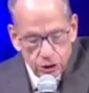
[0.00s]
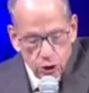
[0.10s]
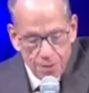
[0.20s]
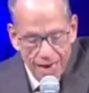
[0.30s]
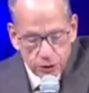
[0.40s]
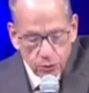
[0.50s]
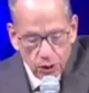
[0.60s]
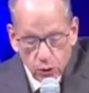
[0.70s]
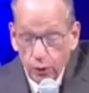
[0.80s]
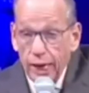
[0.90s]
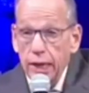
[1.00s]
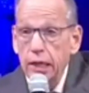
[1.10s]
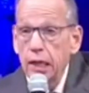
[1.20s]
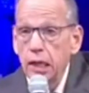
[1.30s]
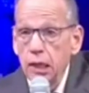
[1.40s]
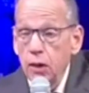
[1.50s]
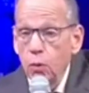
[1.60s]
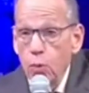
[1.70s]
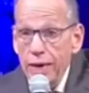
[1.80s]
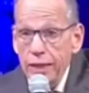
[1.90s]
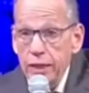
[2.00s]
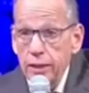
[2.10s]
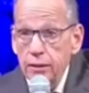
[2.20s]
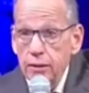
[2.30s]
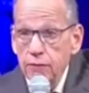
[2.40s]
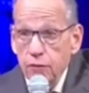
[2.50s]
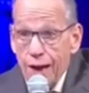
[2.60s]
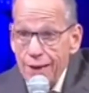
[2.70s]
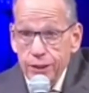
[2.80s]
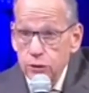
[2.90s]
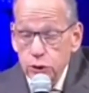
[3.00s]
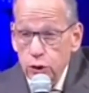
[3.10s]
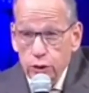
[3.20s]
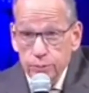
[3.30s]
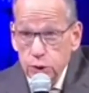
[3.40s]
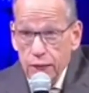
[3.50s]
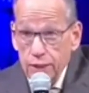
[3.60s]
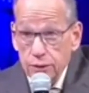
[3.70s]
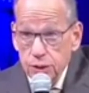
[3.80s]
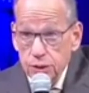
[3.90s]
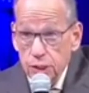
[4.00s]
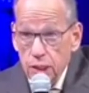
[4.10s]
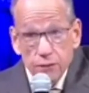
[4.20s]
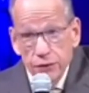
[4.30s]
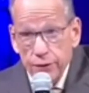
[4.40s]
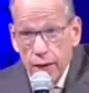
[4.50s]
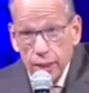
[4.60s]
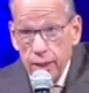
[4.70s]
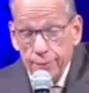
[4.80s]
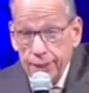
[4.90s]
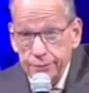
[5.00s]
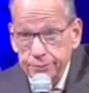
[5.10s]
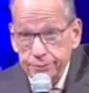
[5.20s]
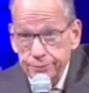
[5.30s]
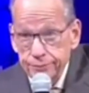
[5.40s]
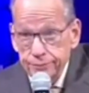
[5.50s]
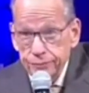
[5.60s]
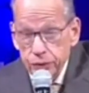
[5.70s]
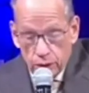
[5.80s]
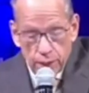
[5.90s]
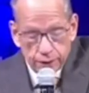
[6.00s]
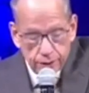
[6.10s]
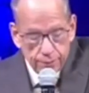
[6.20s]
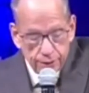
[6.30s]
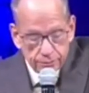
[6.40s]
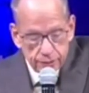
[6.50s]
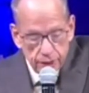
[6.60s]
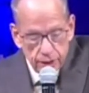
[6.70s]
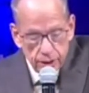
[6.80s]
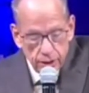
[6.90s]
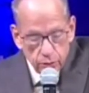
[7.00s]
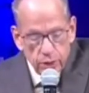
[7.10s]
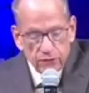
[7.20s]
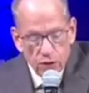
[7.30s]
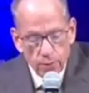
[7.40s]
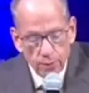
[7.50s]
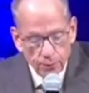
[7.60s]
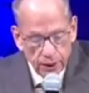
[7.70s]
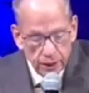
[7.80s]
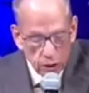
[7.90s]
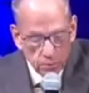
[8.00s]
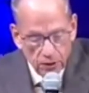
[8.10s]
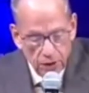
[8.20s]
waiting for ideal circumstances. They're not coming. They're not coming. Read for me, please, Brother Amy, from Habakkuk chapter